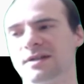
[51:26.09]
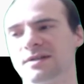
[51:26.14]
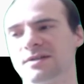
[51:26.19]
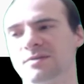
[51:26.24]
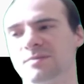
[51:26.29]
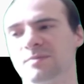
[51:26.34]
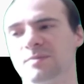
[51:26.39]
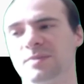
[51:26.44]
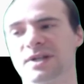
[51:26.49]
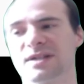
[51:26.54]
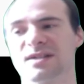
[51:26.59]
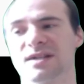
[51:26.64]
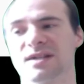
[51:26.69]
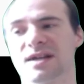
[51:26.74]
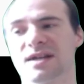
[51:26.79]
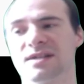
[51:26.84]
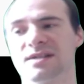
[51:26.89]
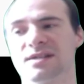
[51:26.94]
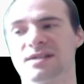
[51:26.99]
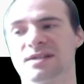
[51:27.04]
So big
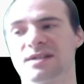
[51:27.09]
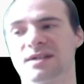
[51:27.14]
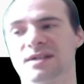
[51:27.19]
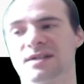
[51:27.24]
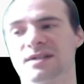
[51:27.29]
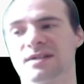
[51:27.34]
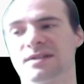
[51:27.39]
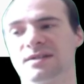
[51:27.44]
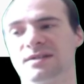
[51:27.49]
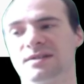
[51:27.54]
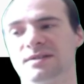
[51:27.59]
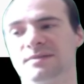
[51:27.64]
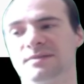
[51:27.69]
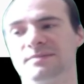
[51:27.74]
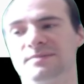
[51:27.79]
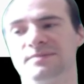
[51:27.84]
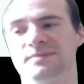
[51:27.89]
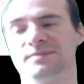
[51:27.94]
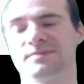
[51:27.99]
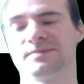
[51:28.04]
sizing,
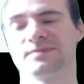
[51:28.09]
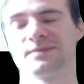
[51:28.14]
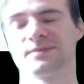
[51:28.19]
um,